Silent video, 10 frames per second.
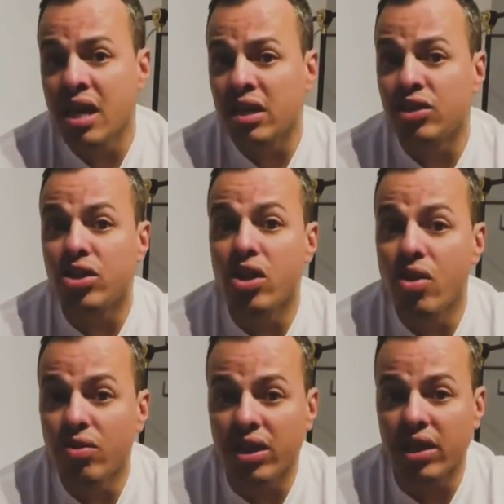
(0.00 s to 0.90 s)

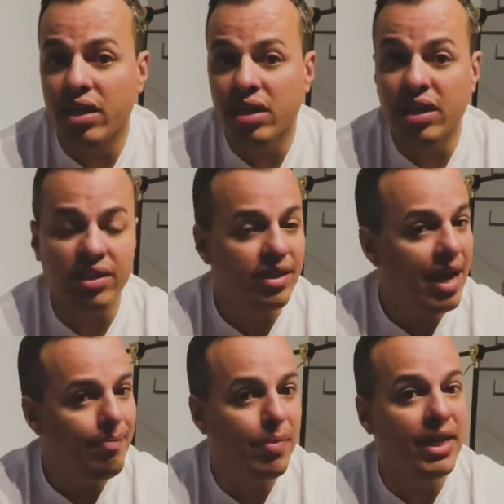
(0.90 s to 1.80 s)
slowly,
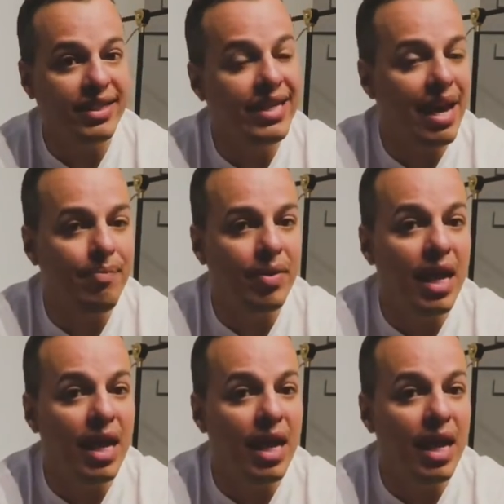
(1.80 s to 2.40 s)
step by step,